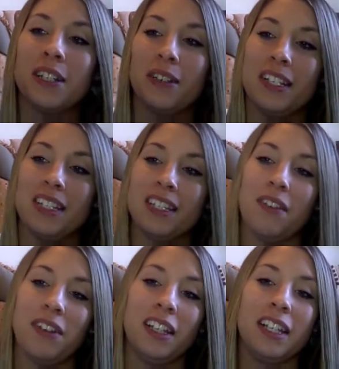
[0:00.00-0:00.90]
So he's
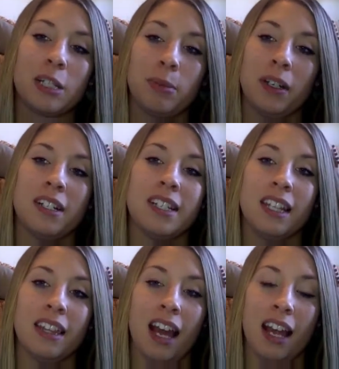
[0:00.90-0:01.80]
definitely
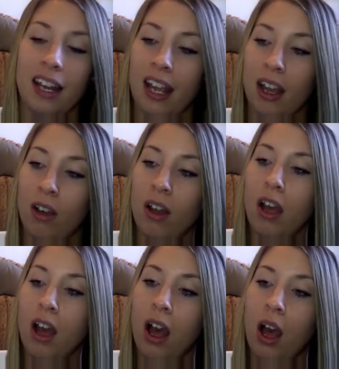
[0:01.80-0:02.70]
experiencing that now.
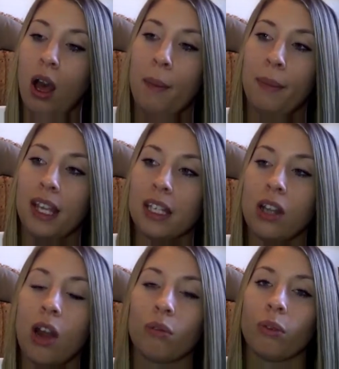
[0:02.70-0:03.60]
He's
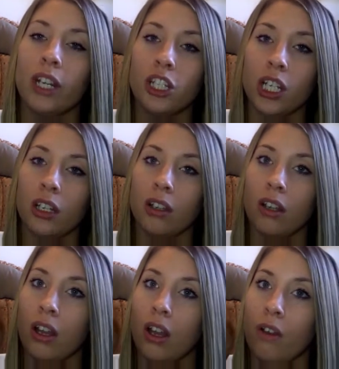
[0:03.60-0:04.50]
not reaching
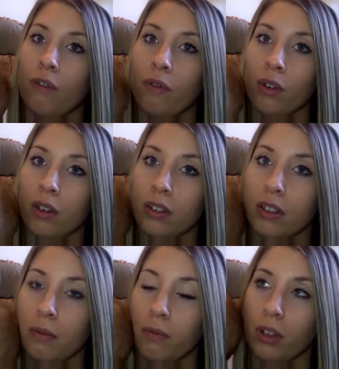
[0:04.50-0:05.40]
for
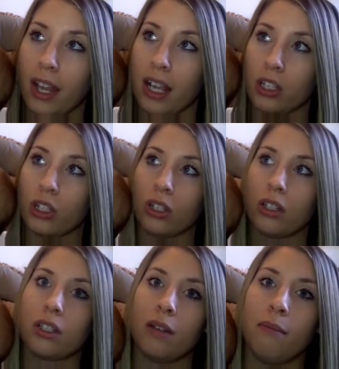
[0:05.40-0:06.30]
like a
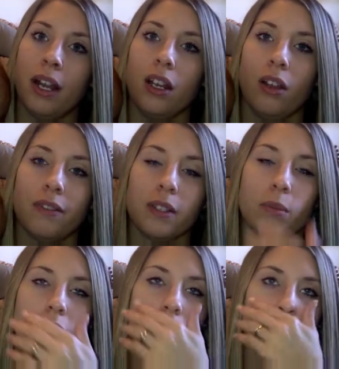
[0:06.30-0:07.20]
certain somebody, you know, if
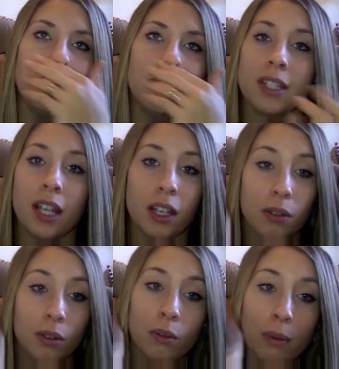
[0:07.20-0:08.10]
someone's holding him and you say,
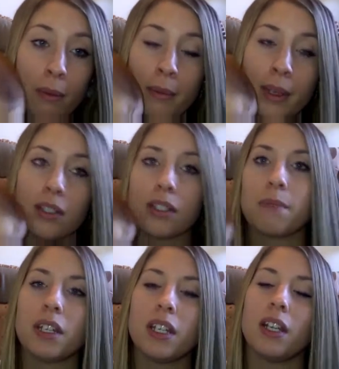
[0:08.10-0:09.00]
you want Mama or
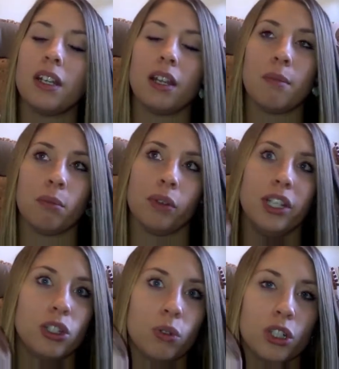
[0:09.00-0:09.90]
something, and him
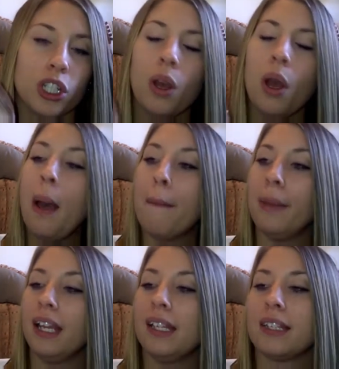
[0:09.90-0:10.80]
reach towards you,
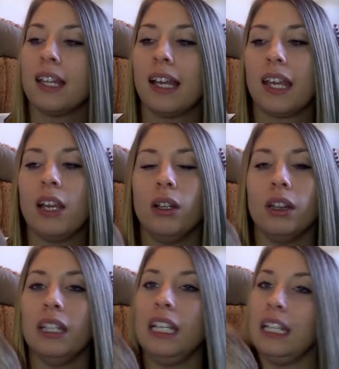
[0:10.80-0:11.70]
but he's like,
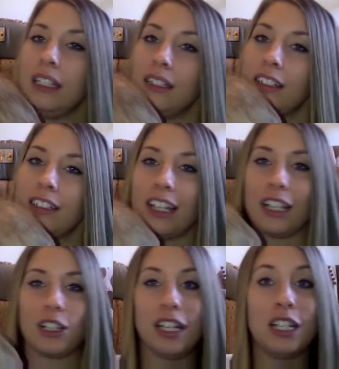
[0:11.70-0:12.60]
he'll lean
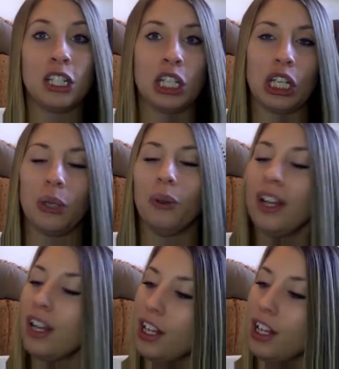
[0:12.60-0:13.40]
like into you.